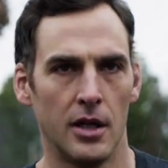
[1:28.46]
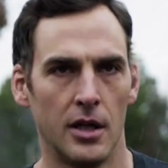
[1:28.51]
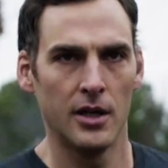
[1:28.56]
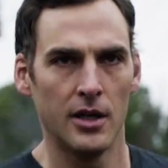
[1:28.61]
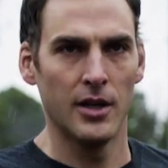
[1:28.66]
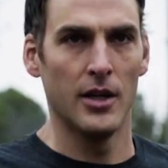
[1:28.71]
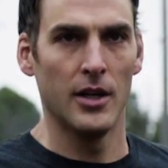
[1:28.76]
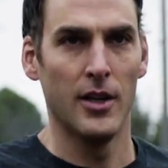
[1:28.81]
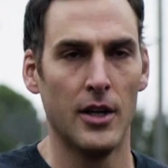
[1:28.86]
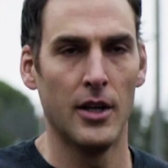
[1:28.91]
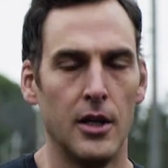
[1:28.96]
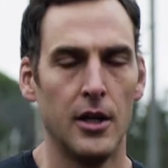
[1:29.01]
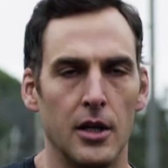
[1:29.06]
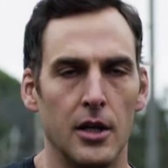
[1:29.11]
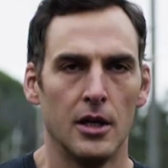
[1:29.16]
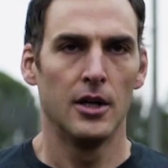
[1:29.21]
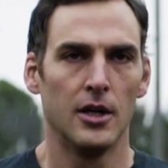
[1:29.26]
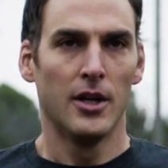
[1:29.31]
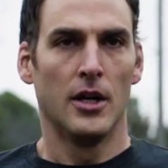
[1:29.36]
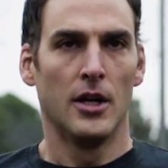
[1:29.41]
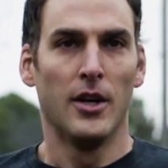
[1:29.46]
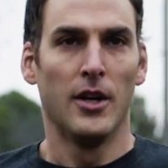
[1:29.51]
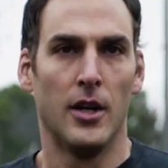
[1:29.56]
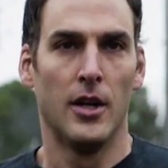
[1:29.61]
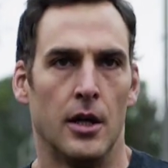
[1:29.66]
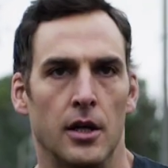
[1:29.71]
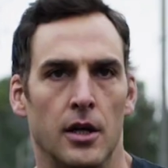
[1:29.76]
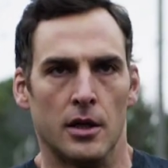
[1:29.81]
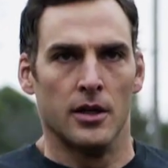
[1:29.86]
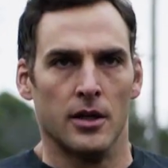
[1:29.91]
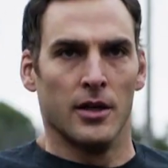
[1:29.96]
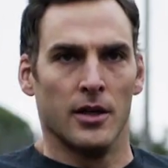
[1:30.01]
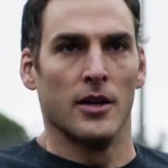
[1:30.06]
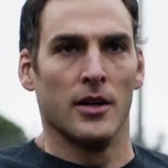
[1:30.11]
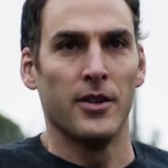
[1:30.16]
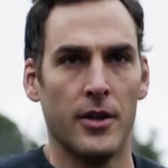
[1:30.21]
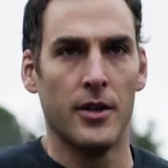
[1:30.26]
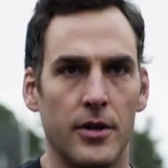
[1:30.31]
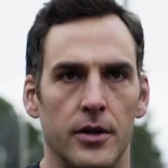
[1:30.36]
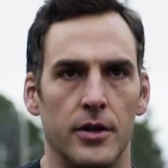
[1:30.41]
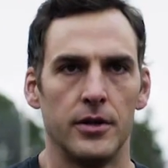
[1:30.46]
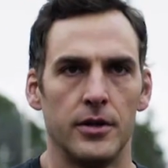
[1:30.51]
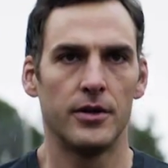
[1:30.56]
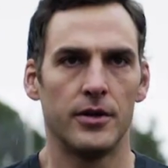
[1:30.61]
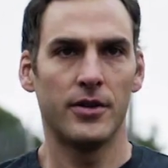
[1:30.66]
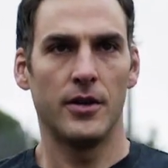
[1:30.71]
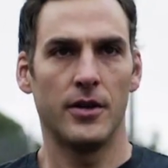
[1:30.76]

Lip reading: But I was determined to live.